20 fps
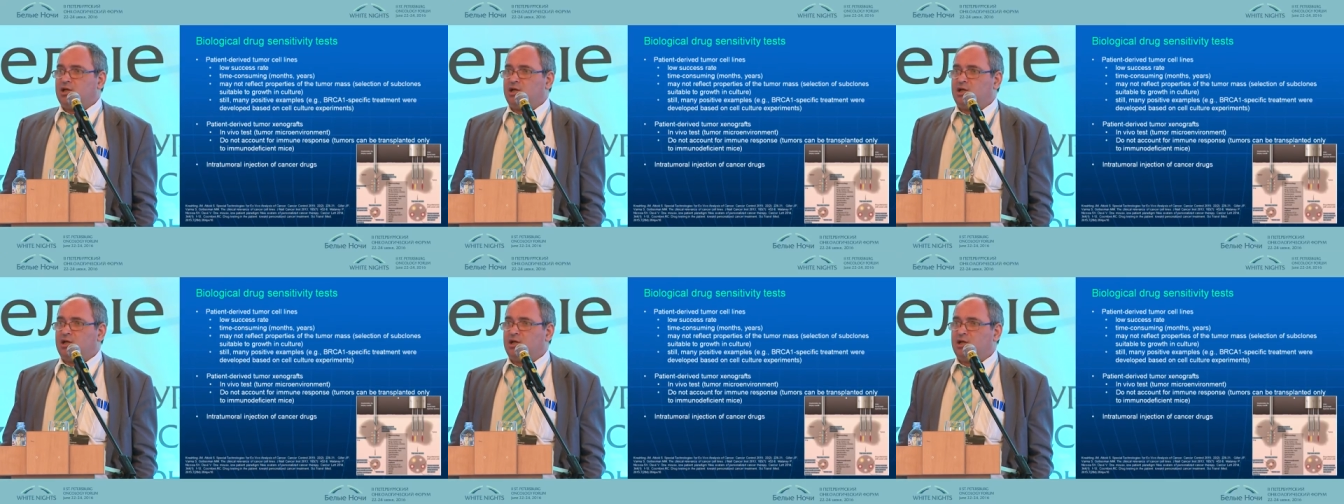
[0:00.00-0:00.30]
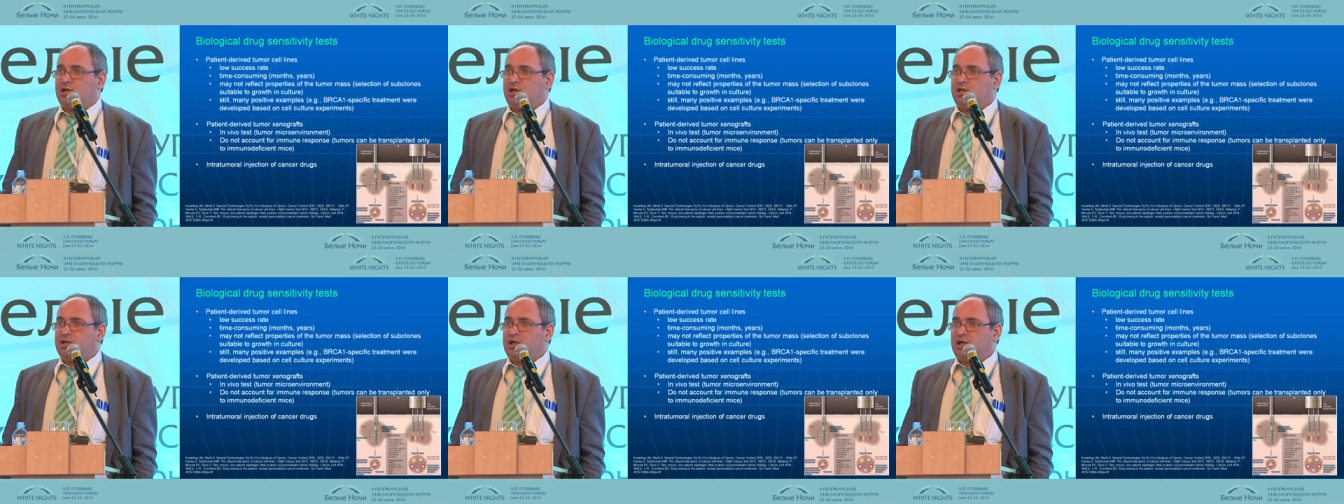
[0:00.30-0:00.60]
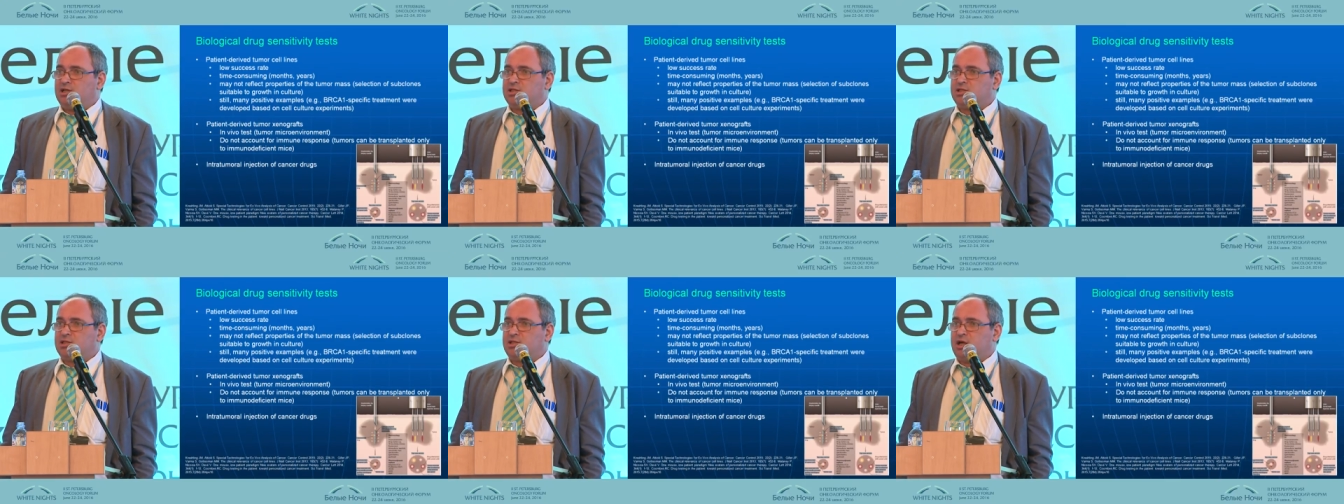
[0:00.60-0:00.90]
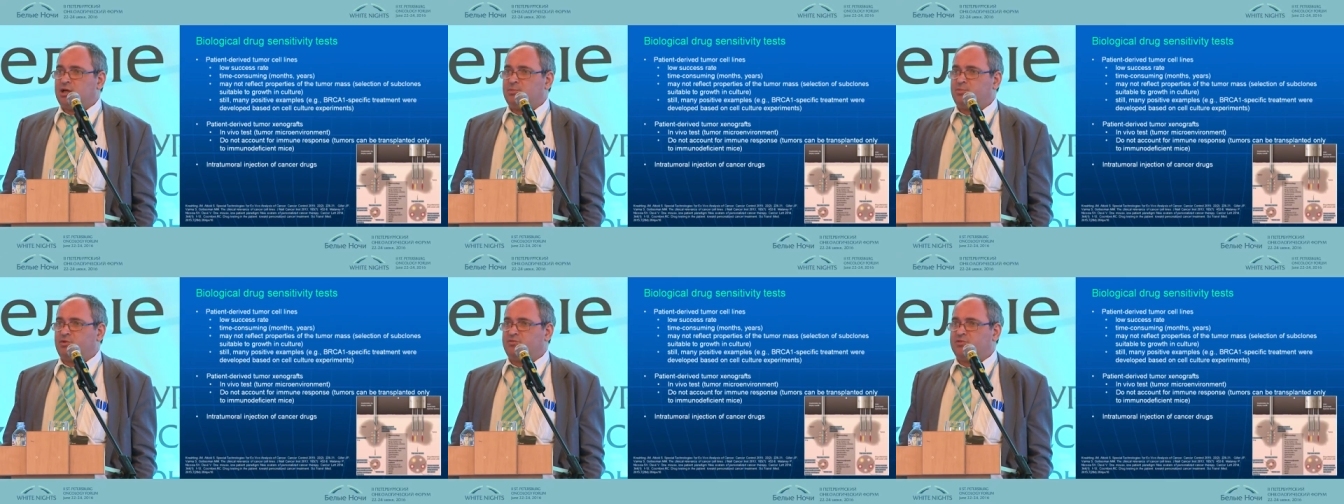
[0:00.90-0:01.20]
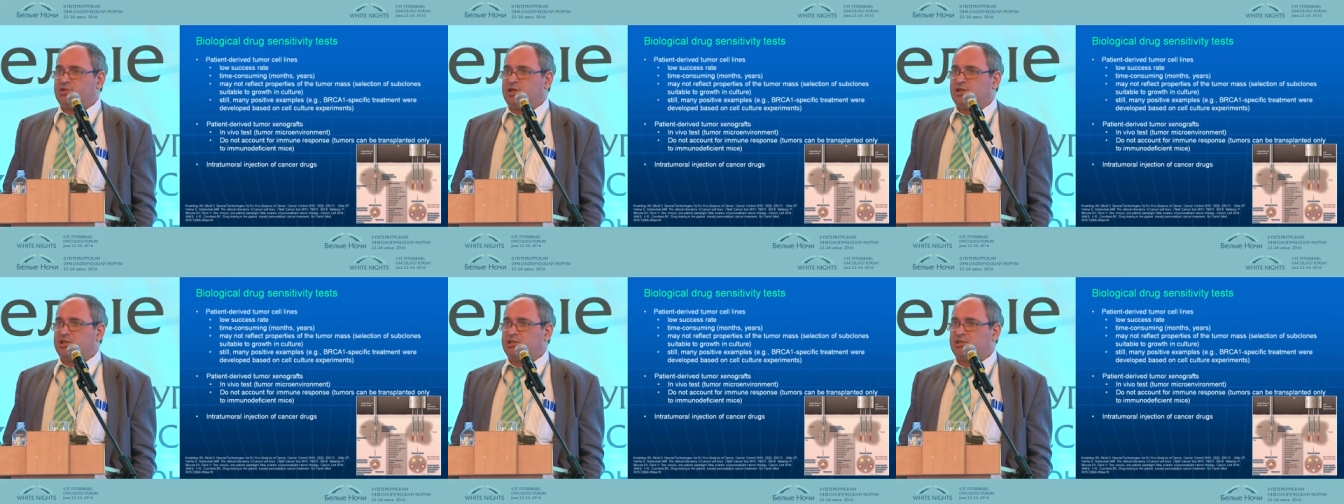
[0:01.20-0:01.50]
Uh, another type
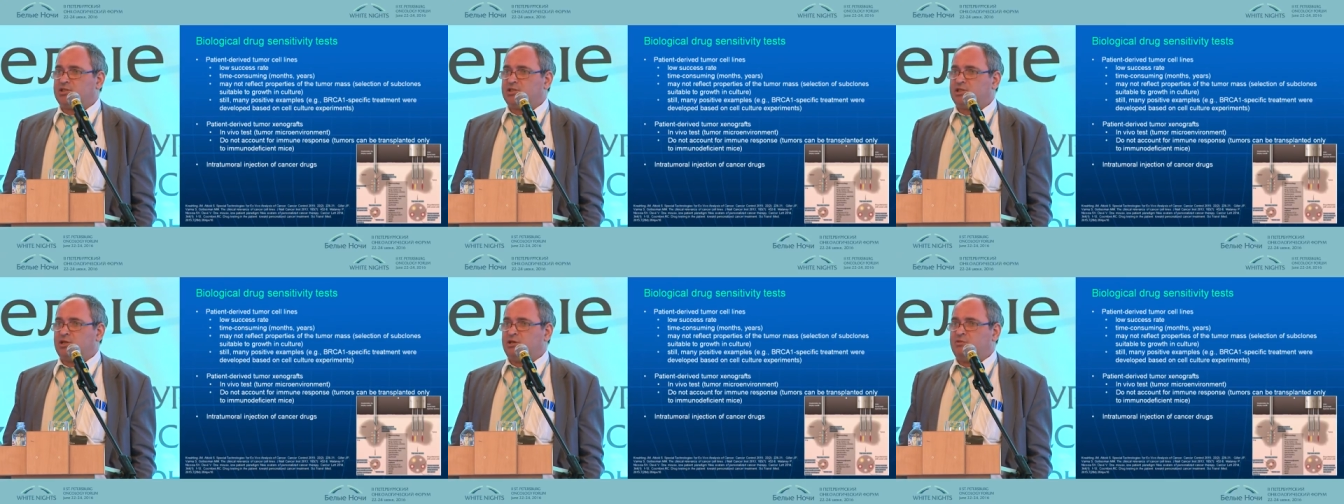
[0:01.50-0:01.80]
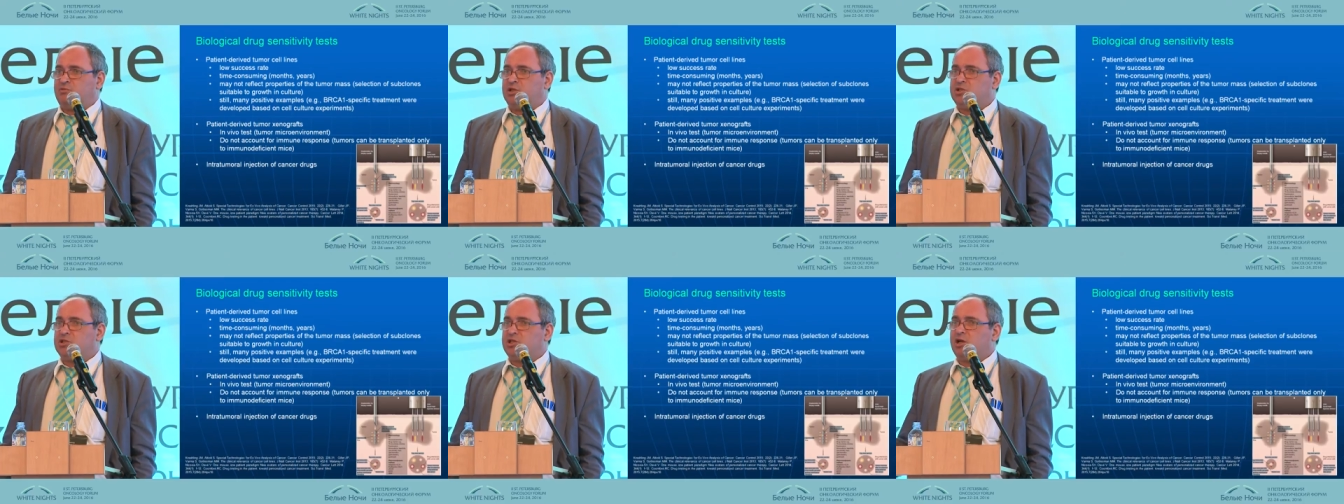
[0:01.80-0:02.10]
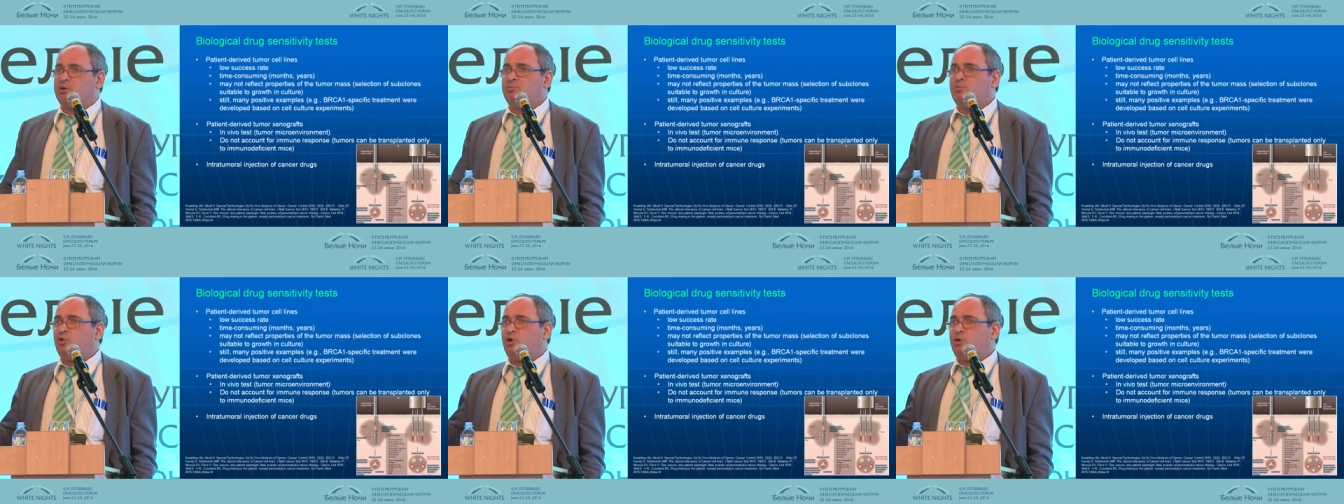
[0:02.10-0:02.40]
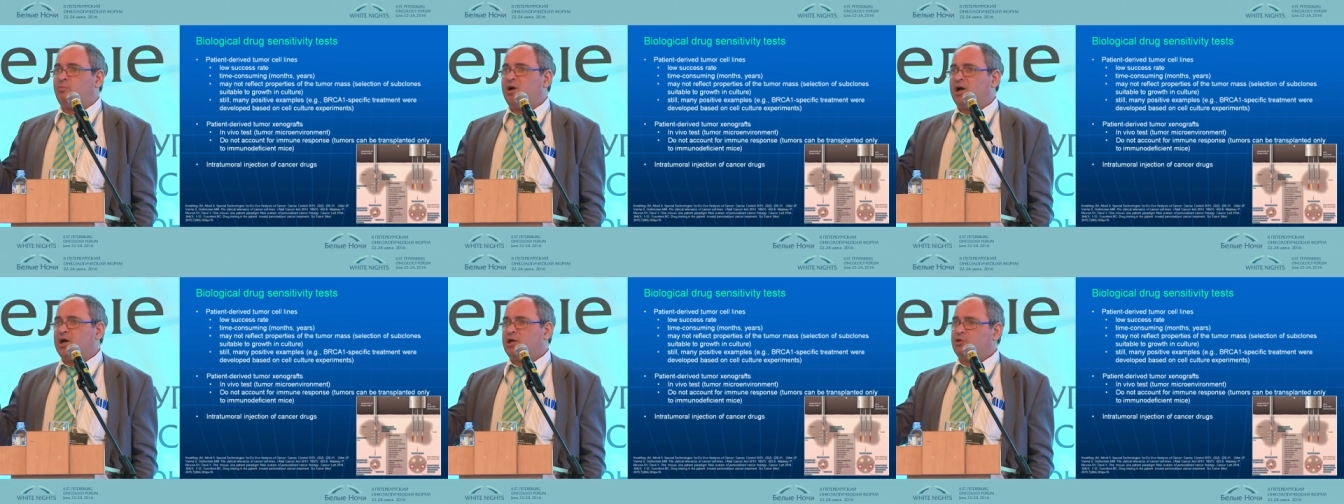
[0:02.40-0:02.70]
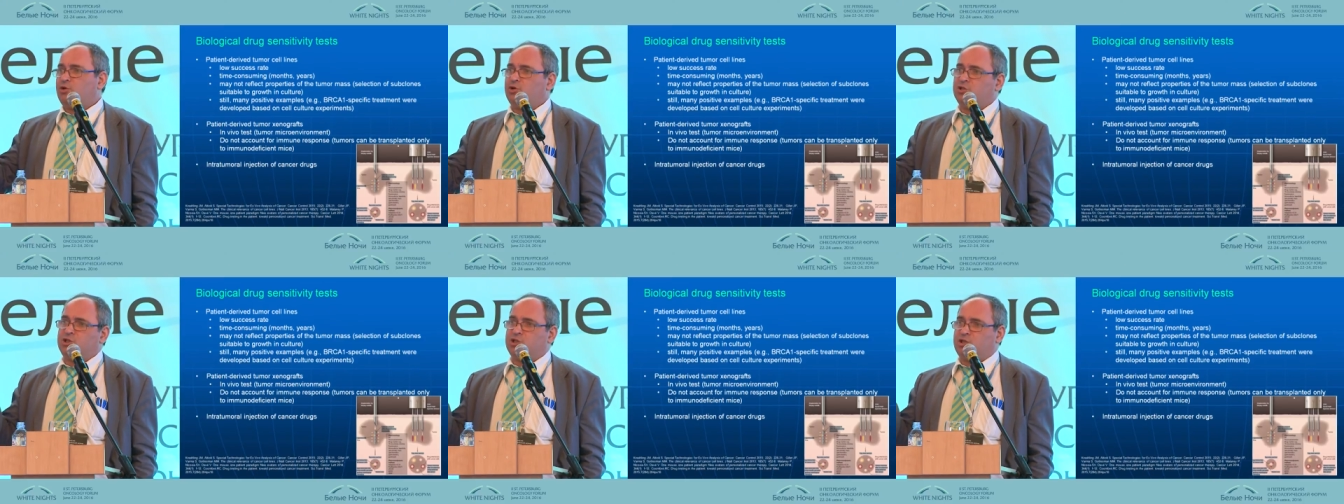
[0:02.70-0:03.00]
of tests which are more
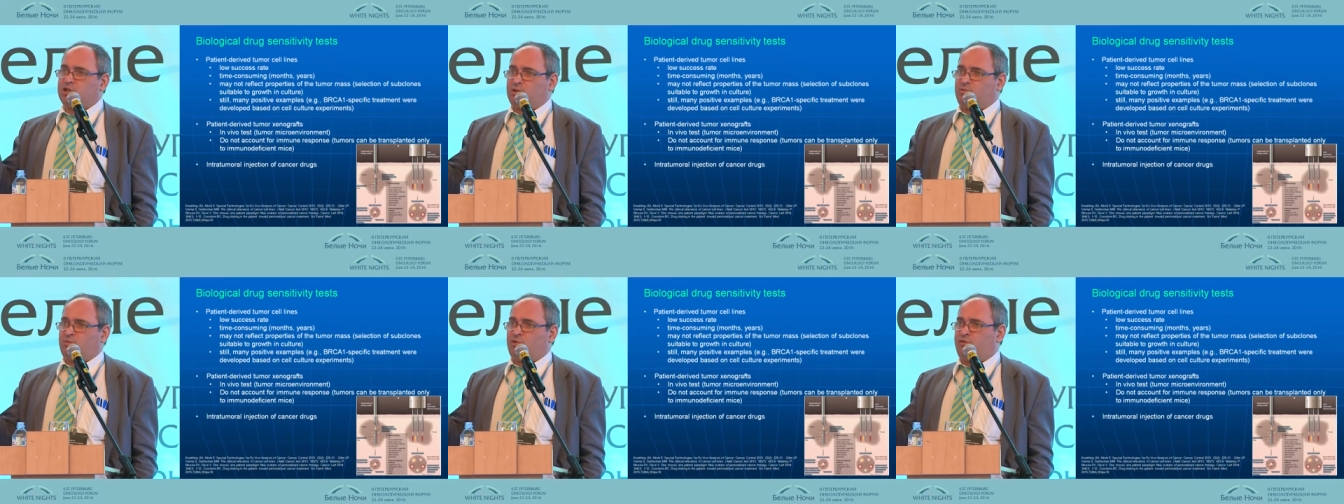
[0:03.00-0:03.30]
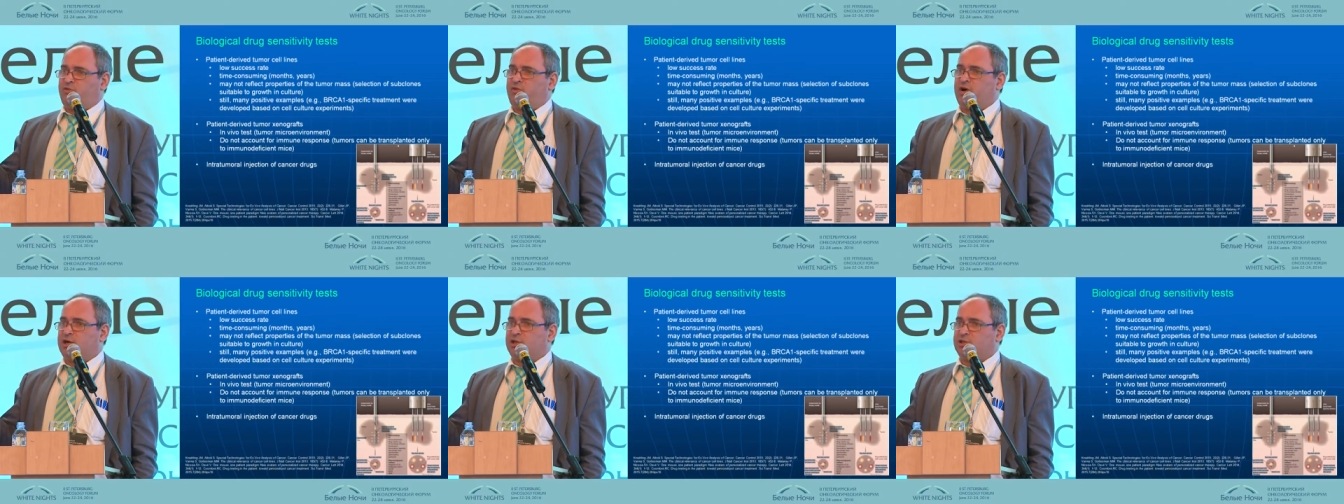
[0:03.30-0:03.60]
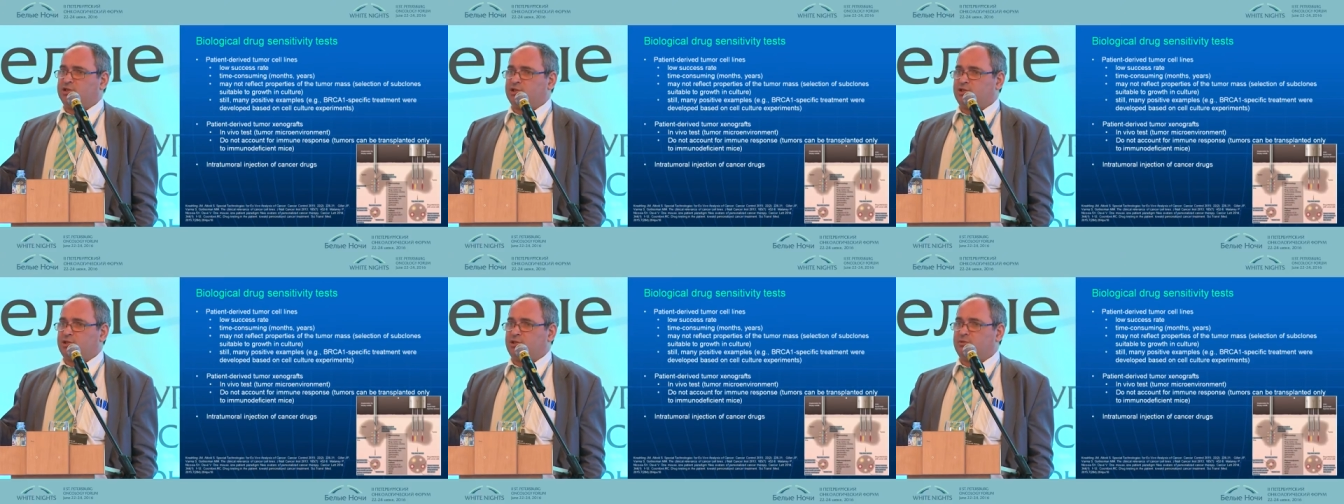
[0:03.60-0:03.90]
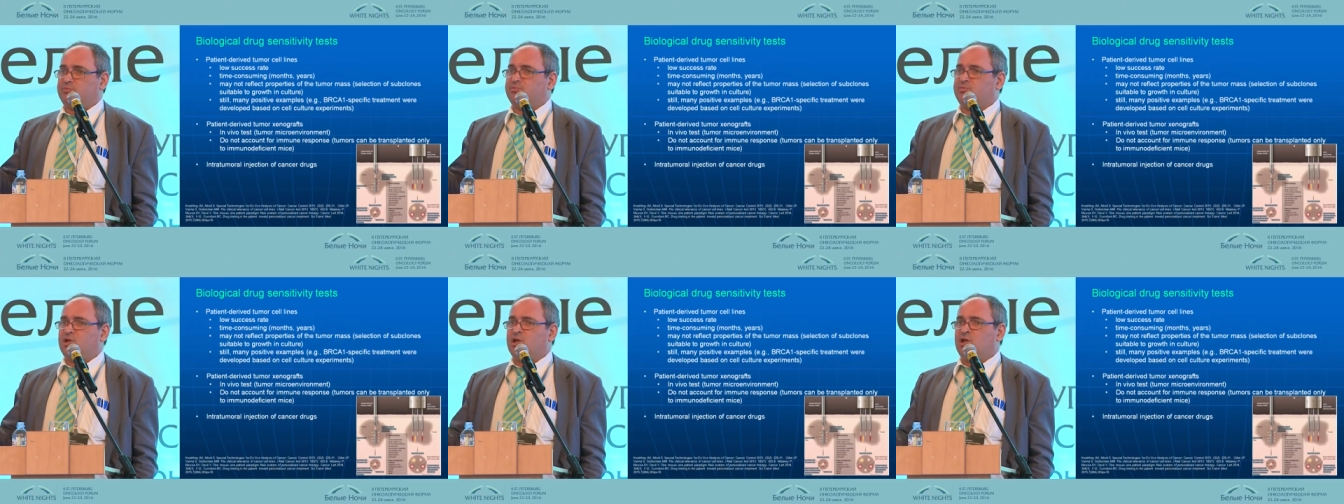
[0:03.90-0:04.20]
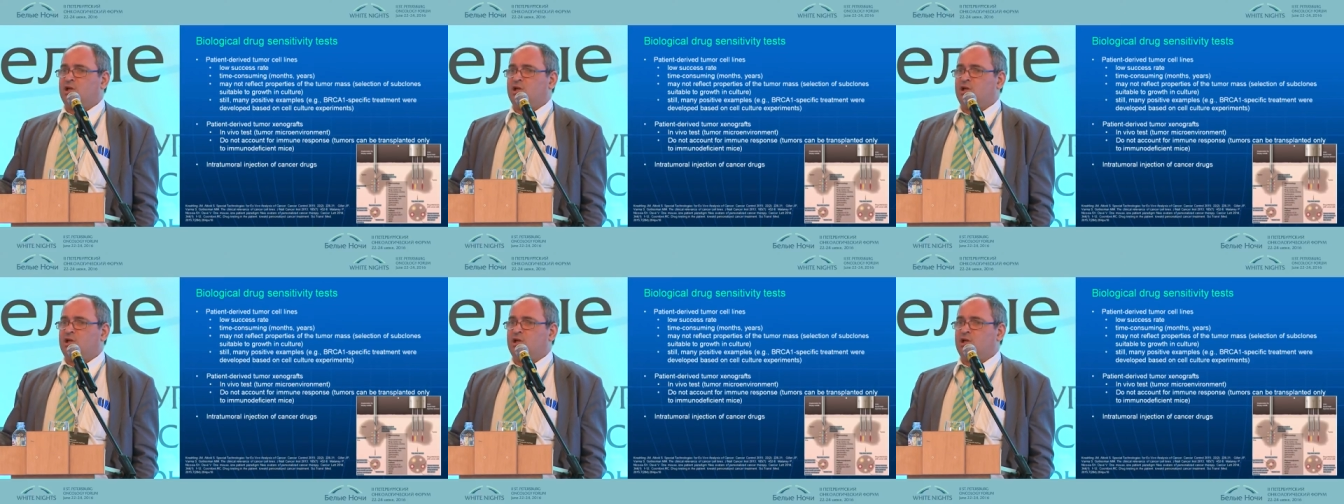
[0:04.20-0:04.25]
biological, more functional.